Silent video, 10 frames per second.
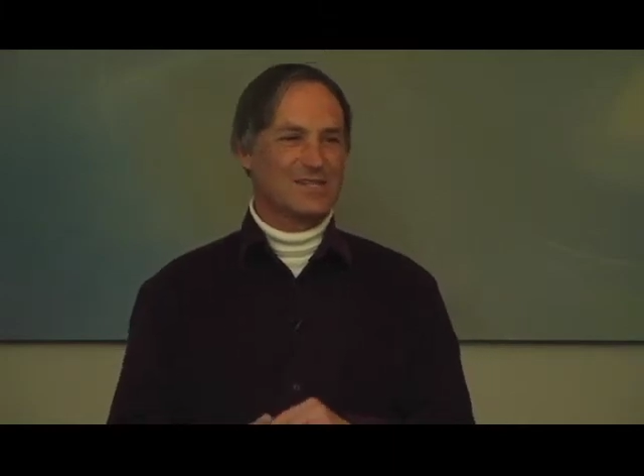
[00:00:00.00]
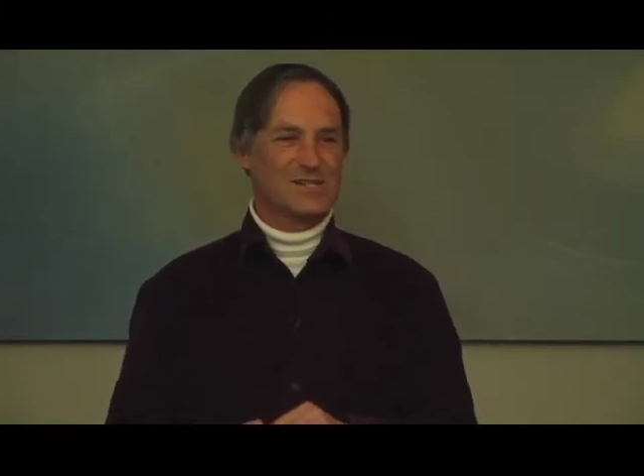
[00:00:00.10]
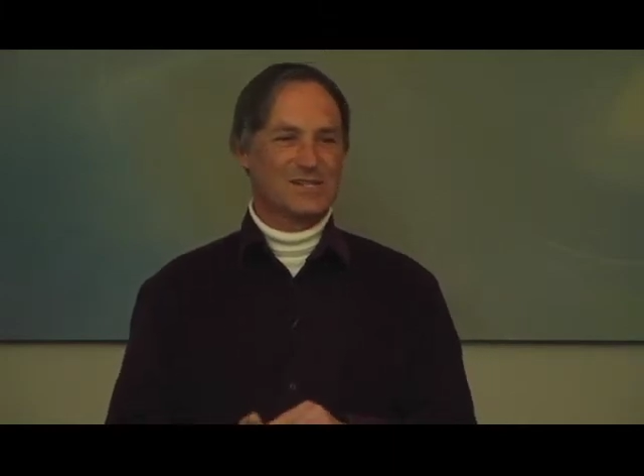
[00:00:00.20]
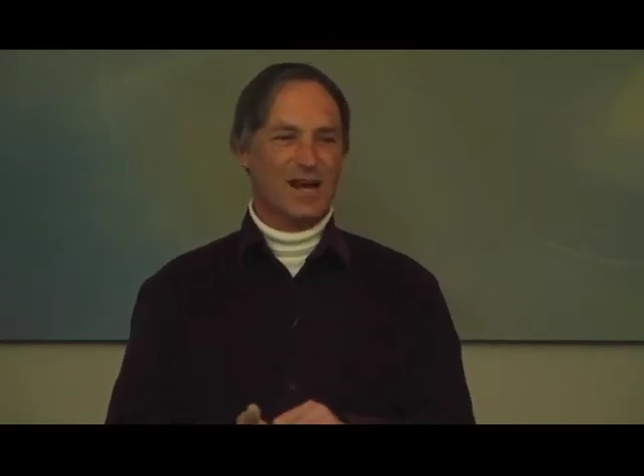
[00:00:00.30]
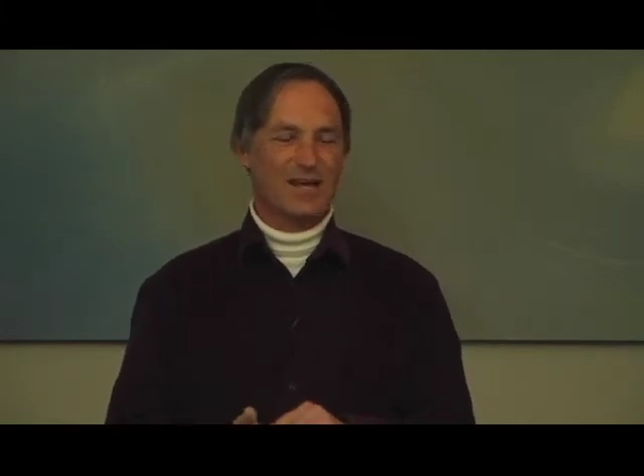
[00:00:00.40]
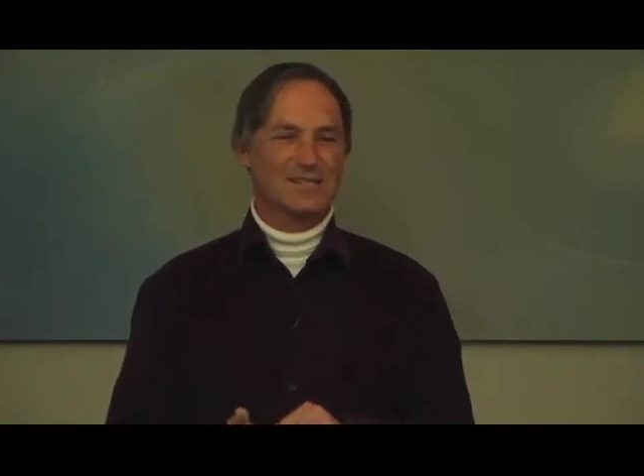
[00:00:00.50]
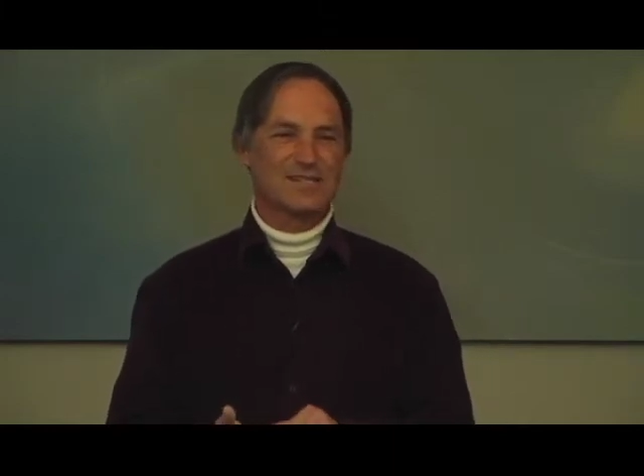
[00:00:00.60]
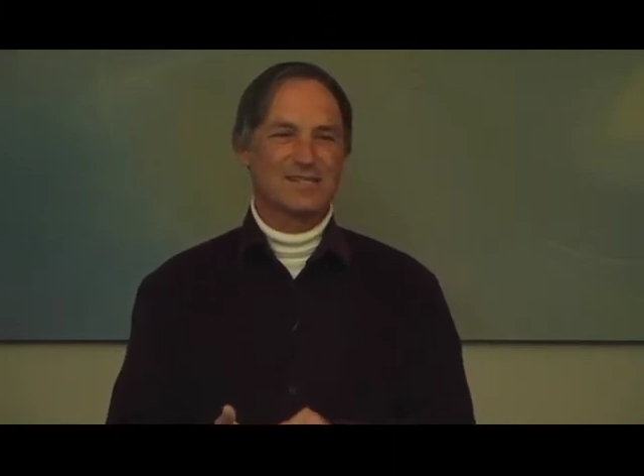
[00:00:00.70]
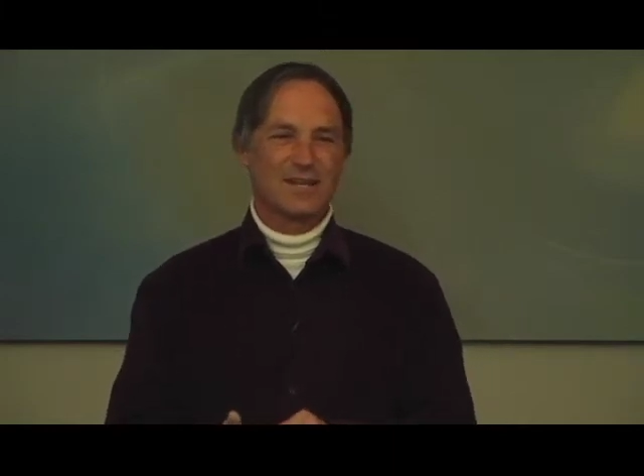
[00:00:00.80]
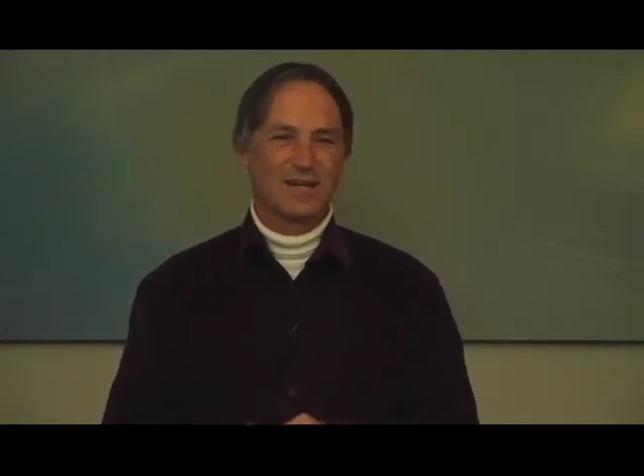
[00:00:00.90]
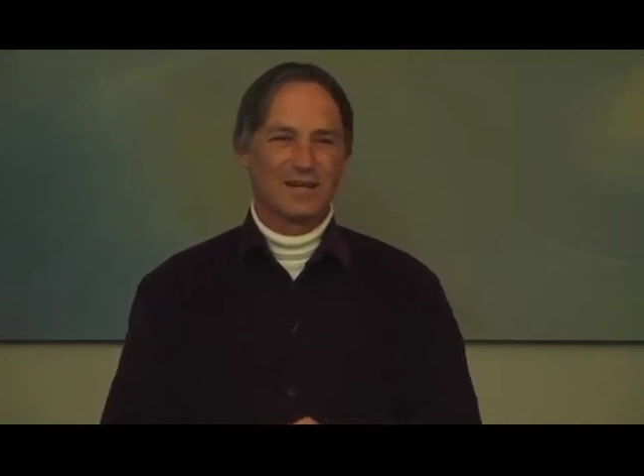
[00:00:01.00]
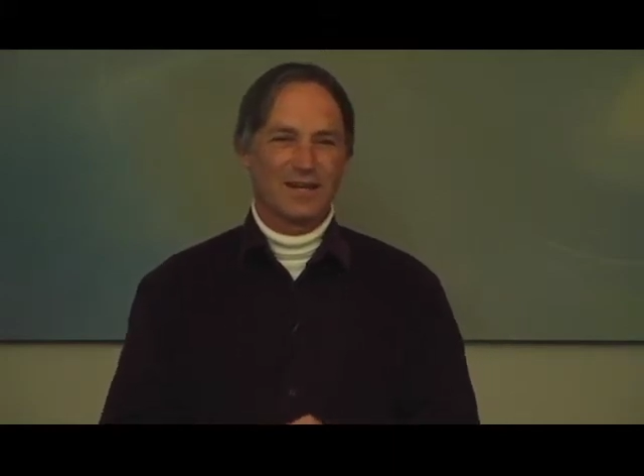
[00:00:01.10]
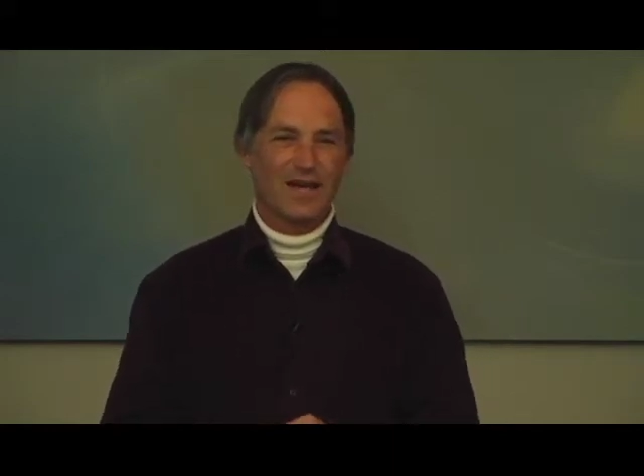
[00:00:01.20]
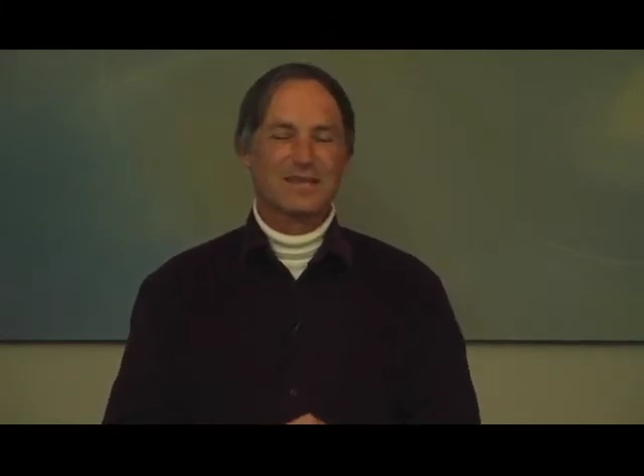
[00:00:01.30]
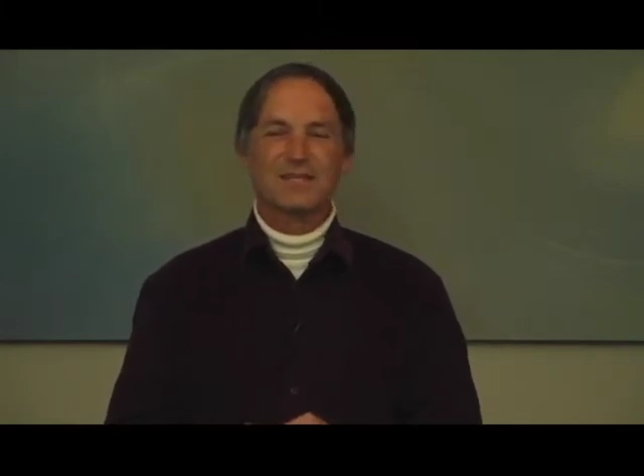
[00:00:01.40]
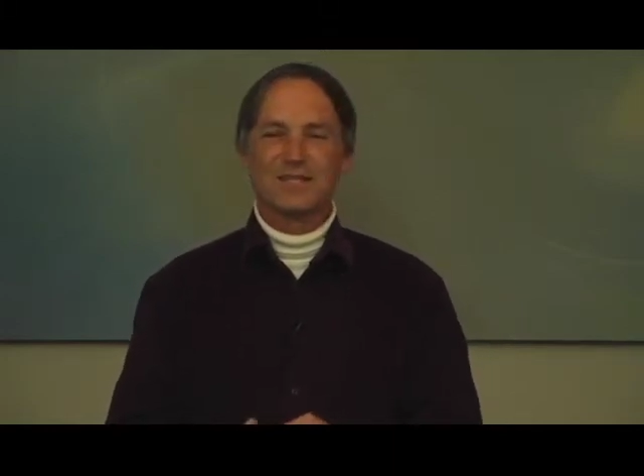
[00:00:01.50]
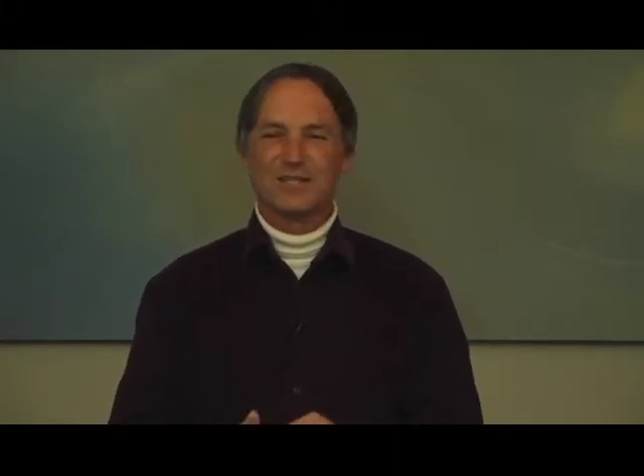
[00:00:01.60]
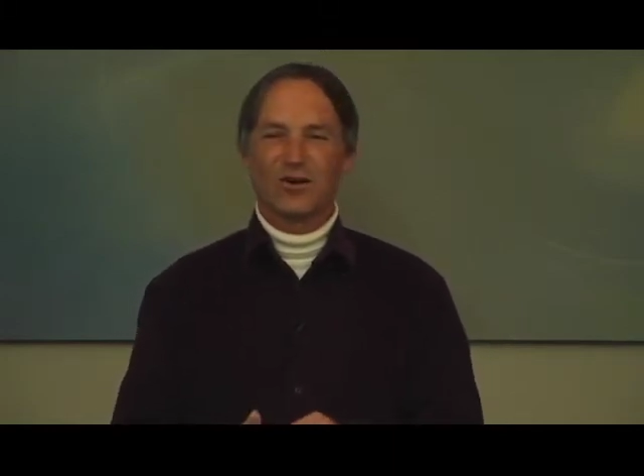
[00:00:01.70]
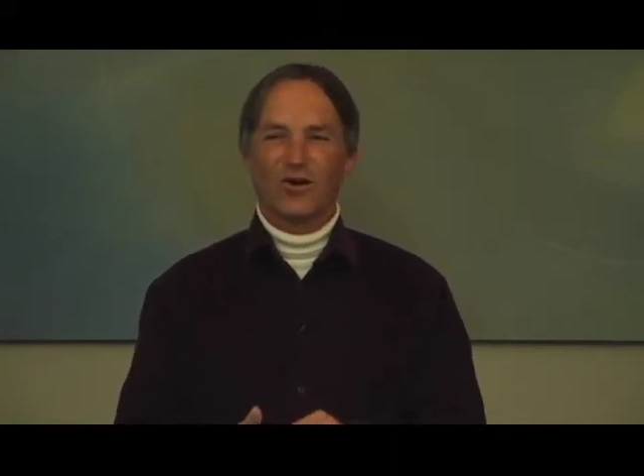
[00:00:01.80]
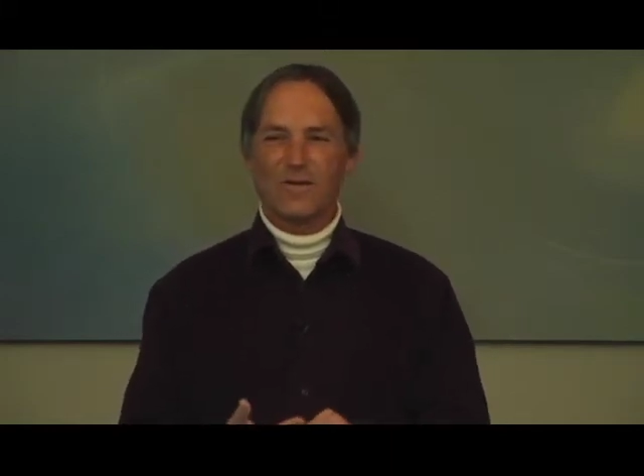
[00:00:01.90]
decides, like
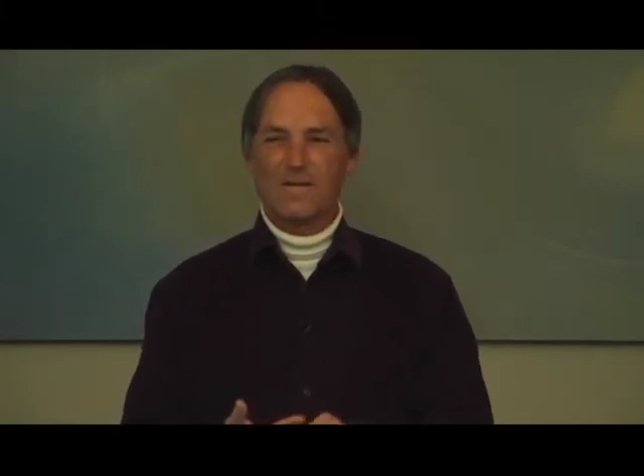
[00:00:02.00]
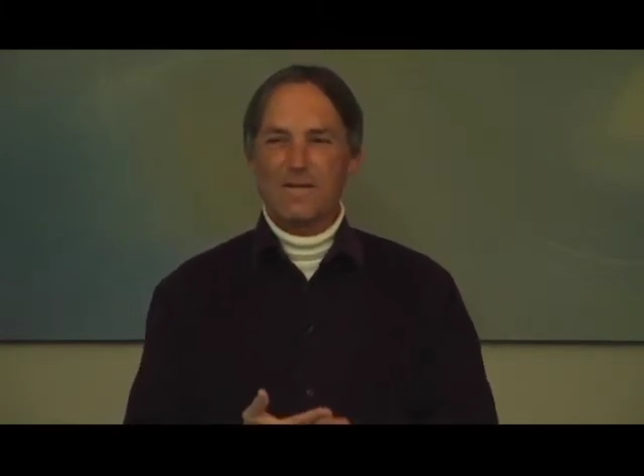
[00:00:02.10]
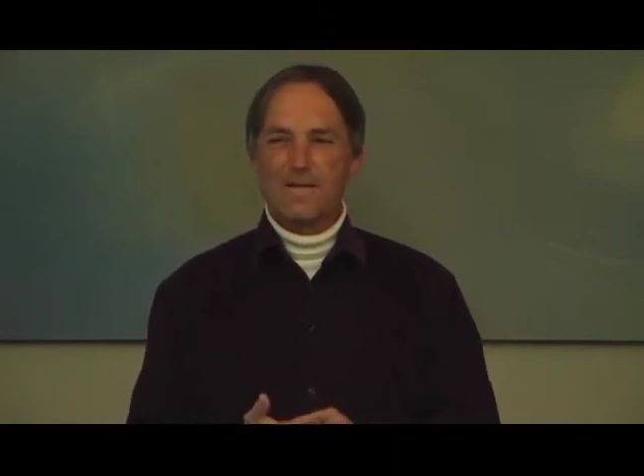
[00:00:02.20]
Quito,